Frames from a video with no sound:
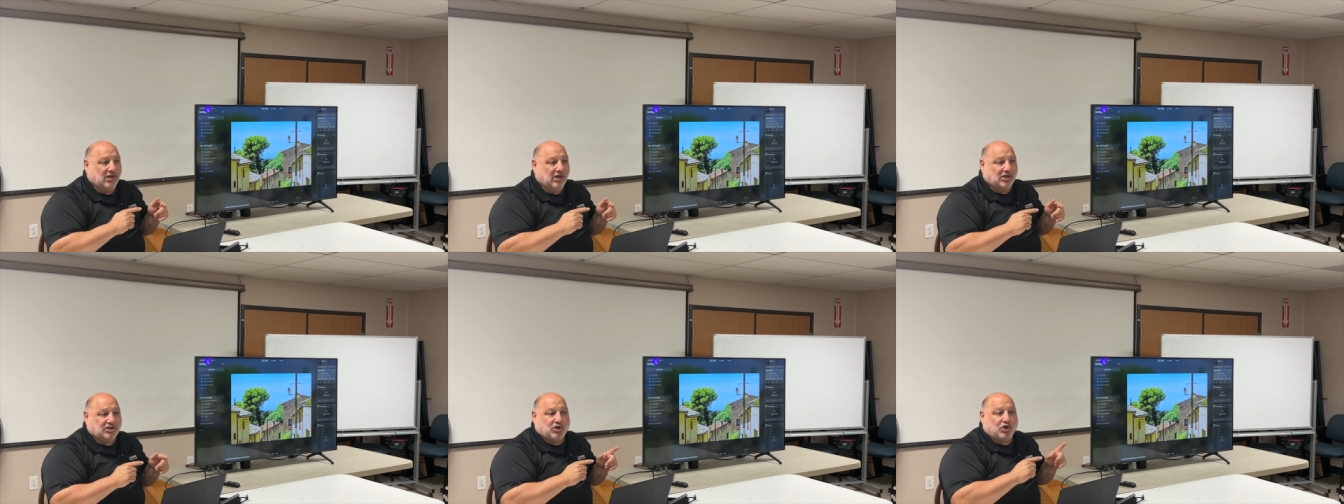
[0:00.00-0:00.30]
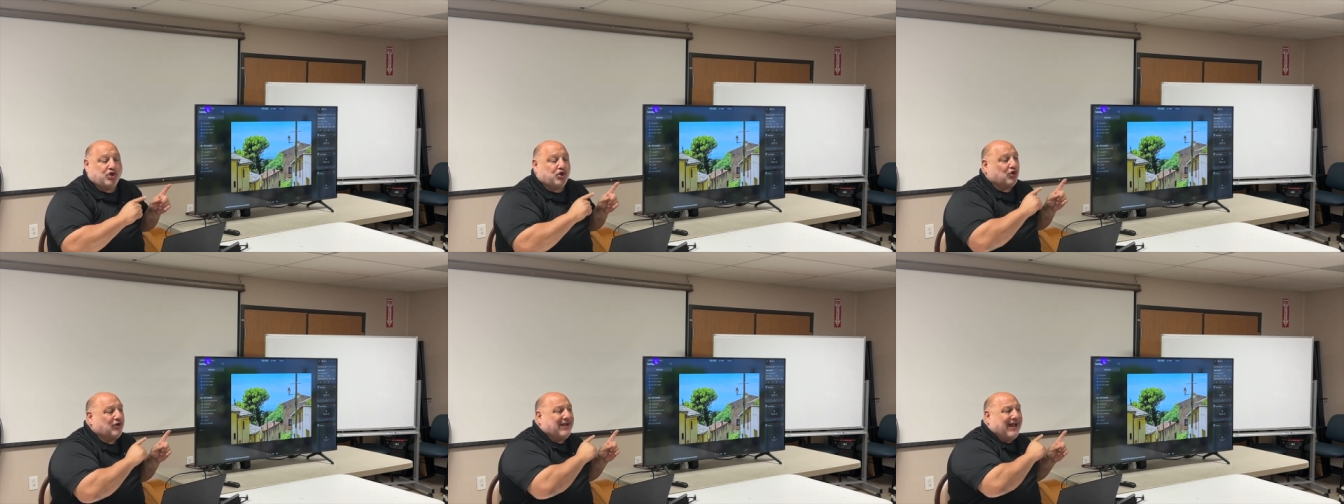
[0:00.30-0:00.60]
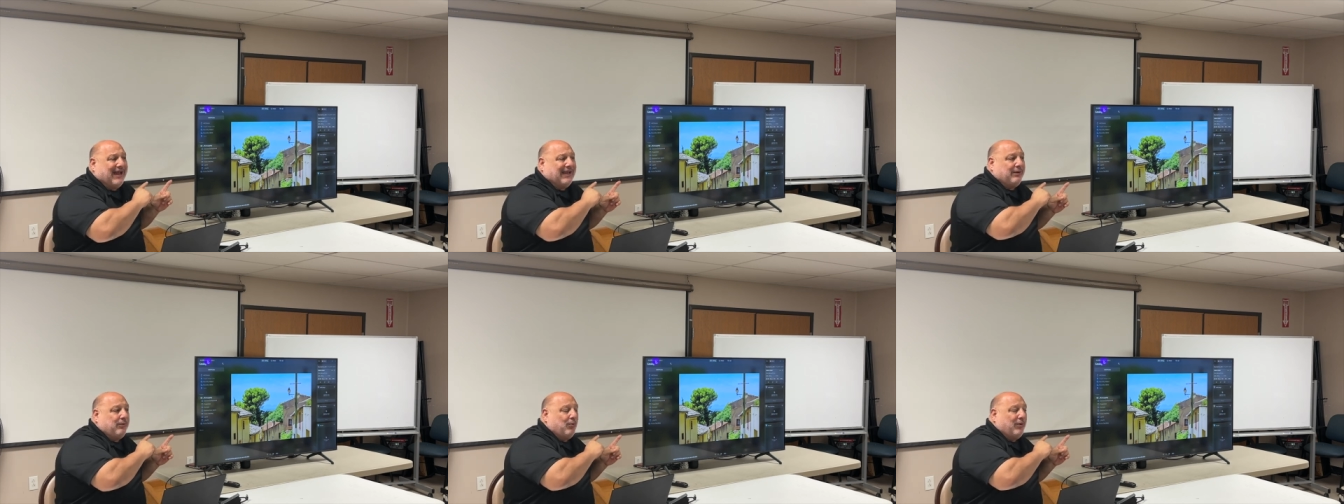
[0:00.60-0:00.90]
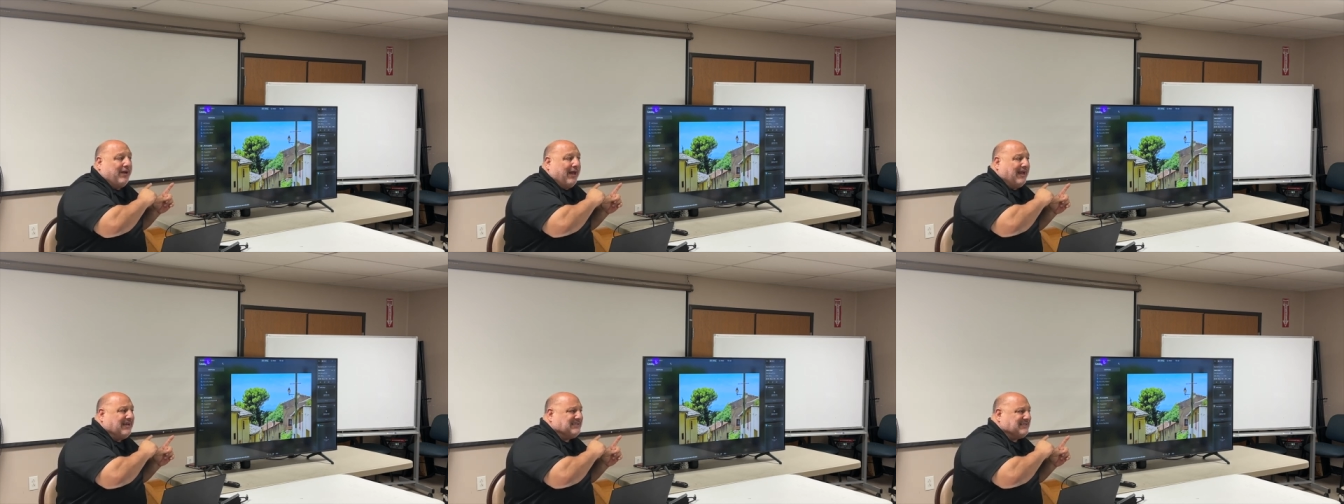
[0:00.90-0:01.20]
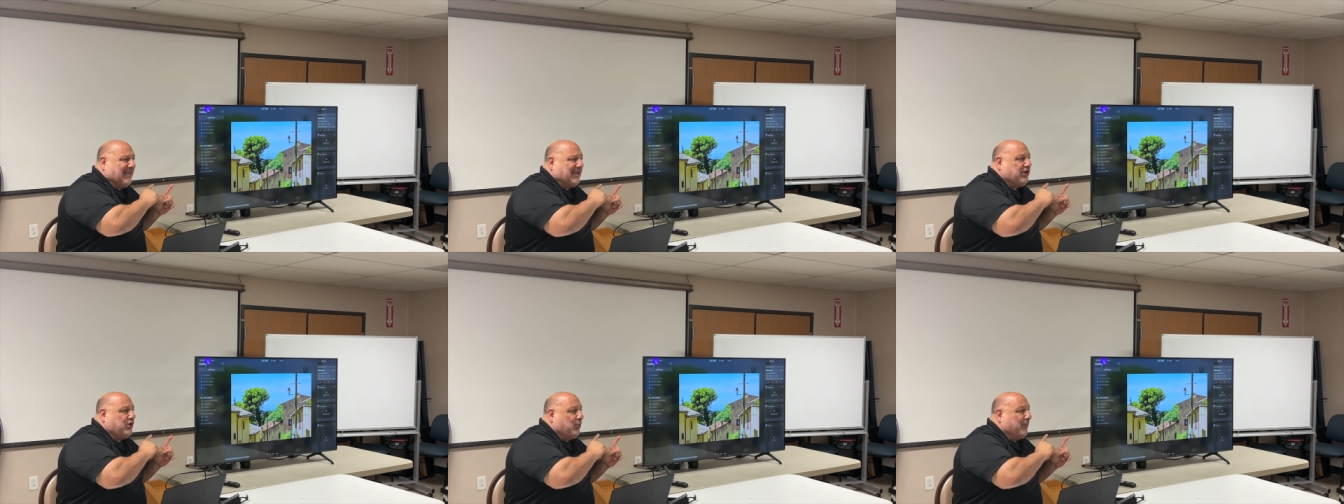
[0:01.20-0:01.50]
So you're not, when I
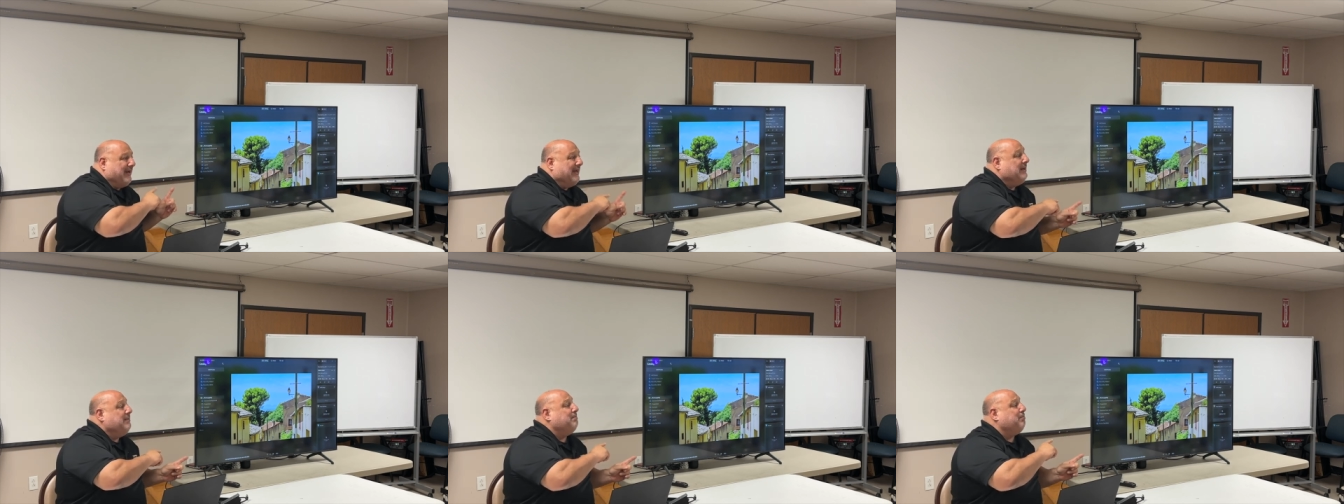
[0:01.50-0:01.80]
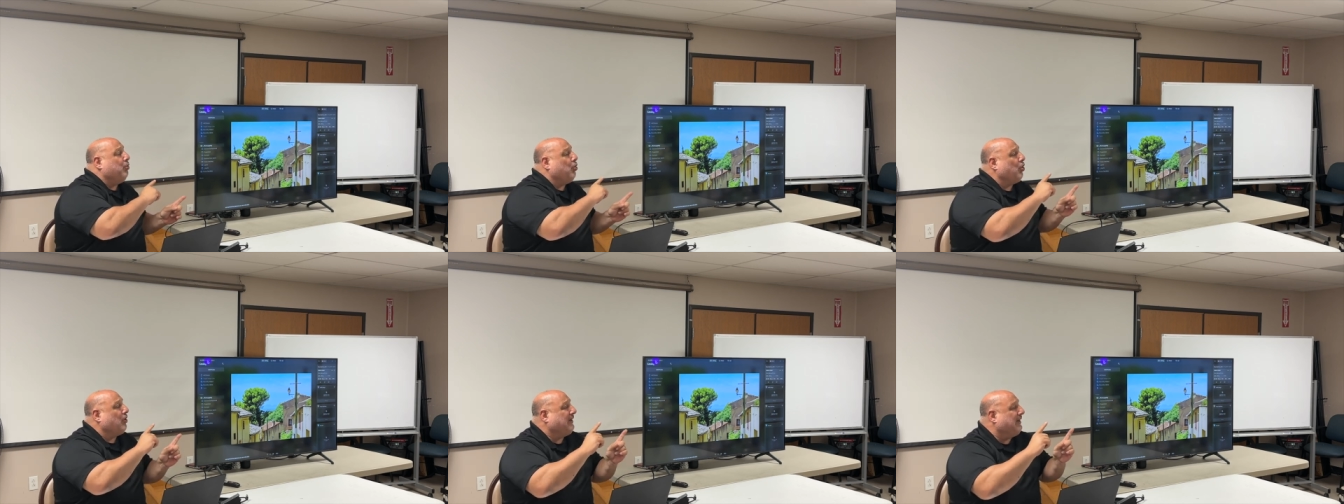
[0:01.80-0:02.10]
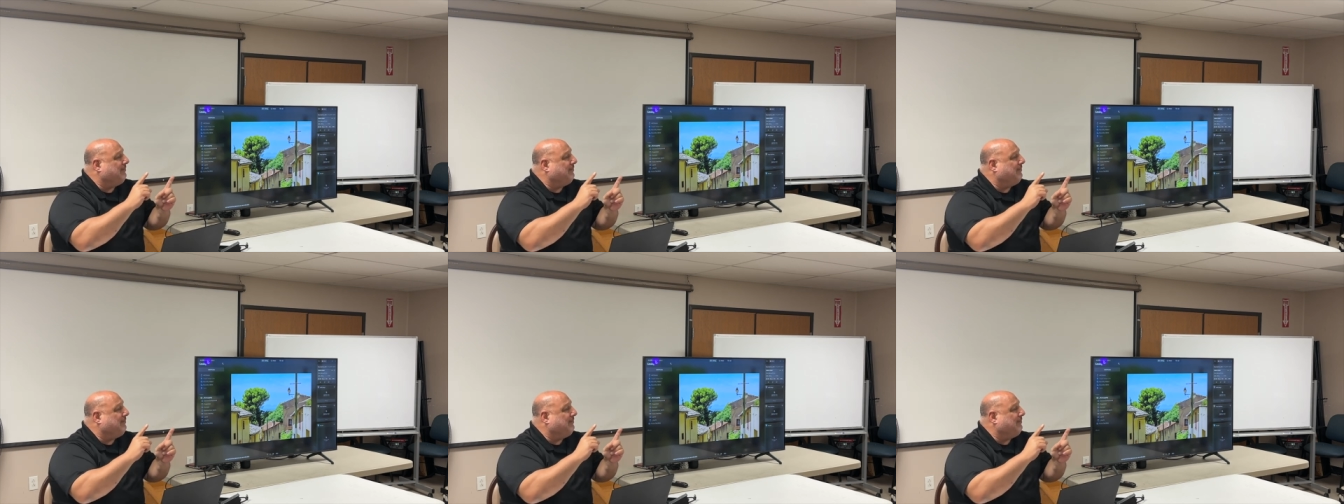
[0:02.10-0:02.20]
say you import